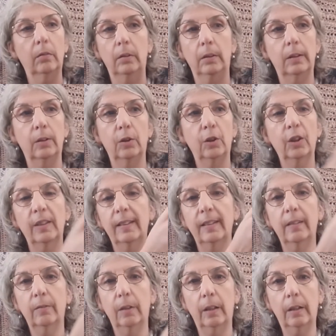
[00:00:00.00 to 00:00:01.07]
it's
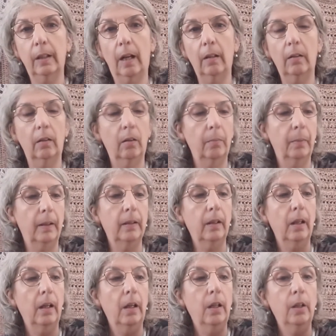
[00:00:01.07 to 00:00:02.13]
just a rectangle, but
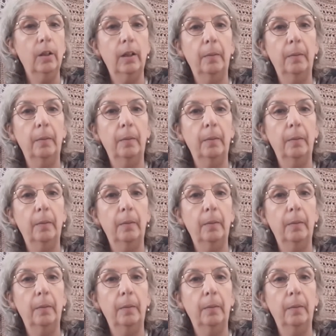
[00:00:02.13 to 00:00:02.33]
you